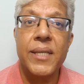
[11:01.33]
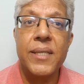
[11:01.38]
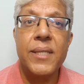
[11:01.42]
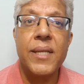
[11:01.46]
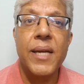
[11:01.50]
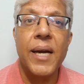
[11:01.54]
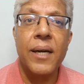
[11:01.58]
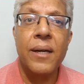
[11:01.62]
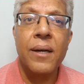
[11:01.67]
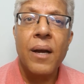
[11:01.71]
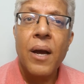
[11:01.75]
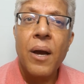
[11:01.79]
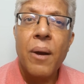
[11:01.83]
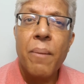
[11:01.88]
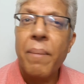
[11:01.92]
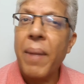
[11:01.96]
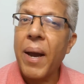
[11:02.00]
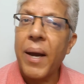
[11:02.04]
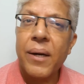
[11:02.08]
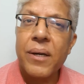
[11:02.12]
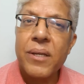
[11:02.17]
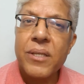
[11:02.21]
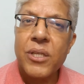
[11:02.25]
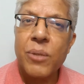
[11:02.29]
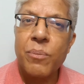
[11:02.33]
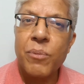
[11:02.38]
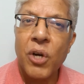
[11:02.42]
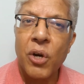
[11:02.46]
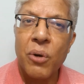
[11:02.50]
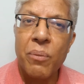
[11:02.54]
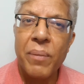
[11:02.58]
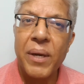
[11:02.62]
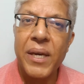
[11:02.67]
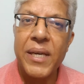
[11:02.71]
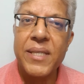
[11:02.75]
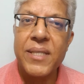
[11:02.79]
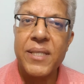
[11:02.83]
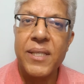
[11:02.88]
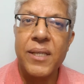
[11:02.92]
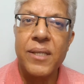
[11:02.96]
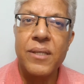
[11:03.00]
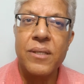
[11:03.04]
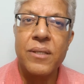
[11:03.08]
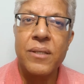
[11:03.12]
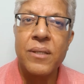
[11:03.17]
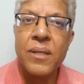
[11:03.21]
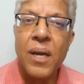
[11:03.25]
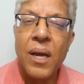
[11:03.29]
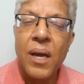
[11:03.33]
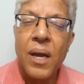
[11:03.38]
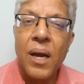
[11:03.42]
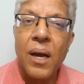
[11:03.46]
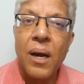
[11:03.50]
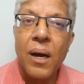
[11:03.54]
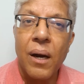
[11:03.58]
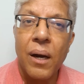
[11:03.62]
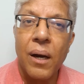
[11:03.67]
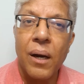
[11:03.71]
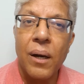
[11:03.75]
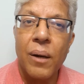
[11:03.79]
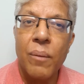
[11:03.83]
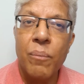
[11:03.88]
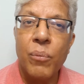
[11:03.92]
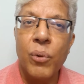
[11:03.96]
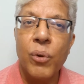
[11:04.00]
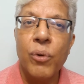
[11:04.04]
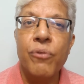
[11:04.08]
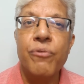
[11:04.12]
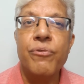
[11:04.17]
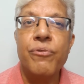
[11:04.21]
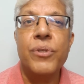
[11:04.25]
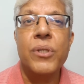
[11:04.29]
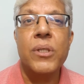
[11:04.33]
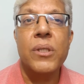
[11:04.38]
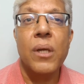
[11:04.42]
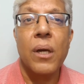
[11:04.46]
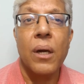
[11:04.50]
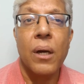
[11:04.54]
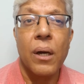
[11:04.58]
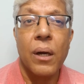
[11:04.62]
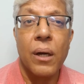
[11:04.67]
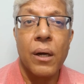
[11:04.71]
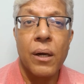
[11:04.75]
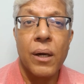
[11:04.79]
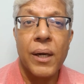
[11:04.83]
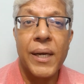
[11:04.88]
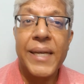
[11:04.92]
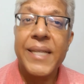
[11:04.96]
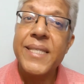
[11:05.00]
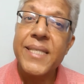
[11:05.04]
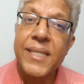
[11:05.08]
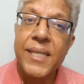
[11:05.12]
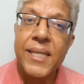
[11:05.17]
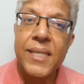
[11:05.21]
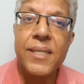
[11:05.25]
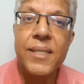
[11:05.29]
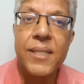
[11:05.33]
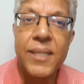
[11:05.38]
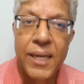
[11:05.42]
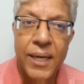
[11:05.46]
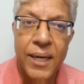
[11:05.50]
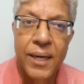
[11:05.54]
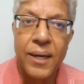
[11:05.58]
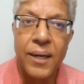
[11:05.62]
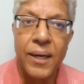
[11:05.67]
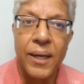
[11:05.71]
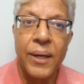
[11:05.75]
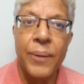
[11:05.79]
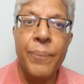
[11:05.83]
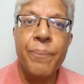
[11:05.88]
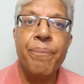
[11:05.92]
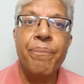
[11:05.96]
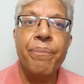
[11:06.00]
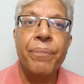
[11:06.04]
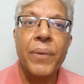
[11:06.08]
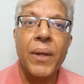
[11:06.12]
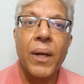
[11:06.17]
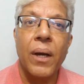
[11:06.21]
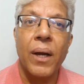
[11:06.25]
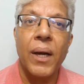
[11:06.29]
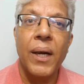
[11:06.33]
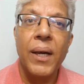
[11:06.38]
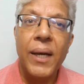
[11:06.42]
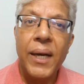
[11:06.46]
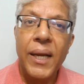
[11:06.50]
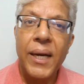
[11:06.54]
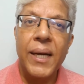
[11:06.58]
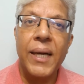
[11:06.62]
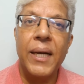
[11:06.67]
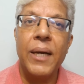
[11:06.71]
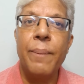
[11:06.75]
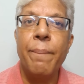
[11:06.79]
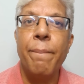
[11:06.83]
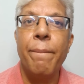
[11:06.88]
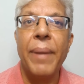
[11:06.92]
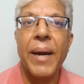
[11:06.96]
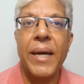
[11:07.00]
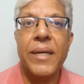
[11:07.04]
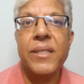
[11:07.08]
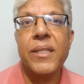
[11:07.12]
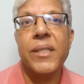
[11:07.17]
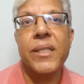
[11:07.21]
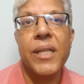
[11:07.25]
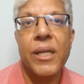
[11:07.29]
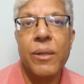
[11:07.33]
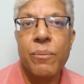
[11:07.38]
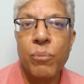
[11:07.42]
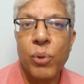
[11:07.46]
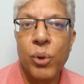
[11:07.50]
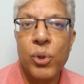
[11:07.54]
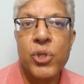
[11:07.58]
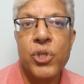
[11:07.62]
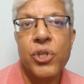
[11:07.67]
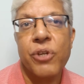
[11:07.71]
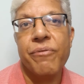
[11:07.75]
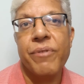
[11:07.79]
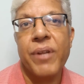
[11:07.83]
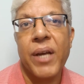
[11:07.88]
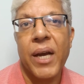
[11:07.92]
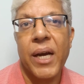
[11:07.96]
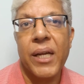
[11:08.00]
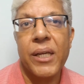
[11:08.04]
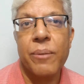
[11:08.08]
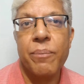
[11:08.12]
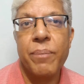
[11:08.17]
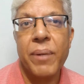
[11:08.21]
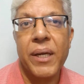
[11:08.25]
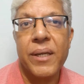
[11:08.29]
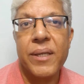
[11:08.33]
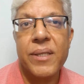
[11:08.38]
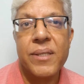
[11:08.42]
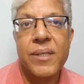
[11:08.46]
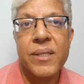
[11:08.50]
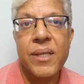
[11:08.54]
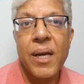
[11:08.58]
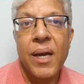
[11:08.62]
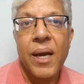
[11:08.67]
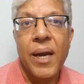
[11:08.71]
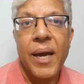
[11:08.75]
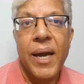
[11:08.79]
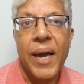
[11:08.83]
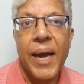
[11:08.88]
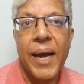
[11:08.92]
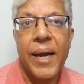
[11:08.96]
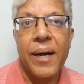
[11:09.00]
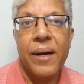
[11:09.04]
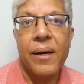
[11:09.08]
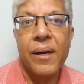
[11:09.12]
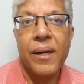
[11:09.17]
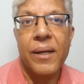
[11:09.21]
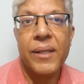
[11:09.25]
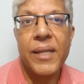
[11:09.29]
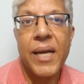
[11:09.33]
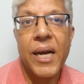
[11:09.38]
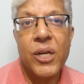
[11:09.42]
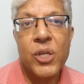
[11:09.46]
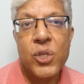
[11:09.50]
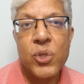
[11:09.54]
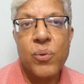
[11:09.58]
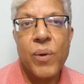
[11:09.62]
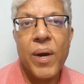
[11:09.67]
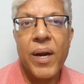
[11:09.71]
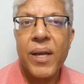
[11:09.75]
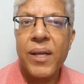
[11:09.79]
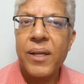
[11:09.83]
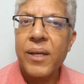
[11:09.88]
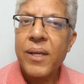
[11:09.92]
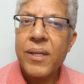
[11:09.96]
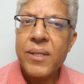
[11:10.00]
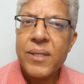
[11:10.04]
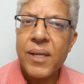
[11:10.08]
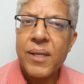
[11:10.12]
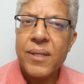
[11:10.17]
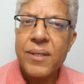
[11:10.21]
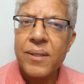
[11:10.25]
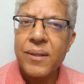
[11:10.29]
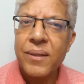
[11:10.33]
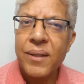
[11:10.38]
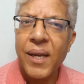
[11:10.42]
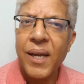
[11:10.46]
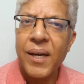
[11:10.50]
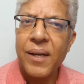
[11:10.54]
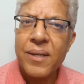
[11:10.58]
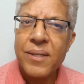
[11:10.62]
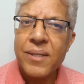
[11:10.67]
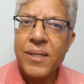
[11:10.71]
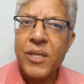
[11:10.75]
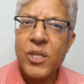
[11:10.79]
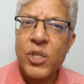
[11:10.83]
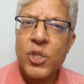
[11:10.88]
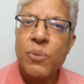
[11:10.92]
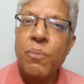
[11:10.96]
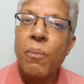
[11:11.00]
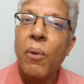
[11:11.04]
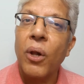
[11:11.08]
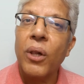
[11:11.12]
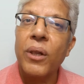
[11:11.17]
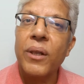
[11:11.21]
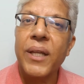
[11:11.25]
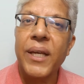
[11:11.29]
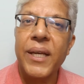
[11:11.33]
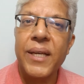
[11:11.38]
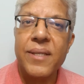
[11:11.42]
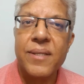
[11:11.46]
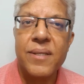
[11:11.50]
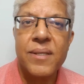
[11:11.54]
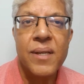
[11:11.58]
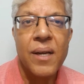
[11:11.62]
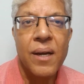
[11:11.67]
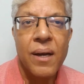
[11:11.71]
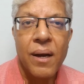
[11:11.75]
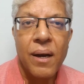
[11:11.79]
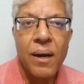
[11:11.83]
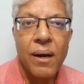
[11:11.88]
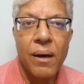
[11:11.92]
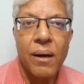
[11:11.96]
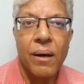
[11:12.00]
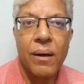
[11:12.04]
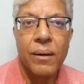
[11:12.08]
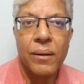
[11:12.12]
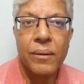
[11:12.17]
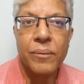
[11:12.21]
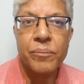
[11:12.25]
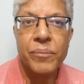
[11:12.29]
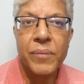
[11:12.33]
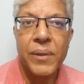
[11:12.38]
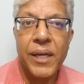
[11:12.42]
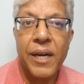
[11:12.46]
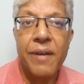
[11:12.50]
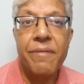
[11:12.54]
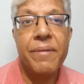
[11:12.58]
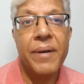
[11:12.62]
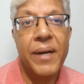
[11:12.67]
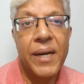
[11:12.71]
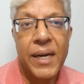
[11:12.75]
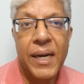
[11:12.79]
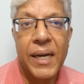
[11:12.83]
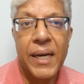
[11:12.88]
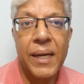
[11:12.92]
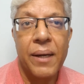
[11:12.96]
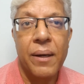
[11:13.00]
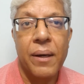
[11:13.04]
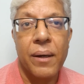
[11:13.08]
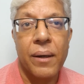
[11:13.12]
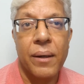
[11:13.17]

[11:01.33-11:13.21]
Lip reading: that Magnus somehow makes these moves consistently a little better than most of the other players. And that is where he does these small things definitely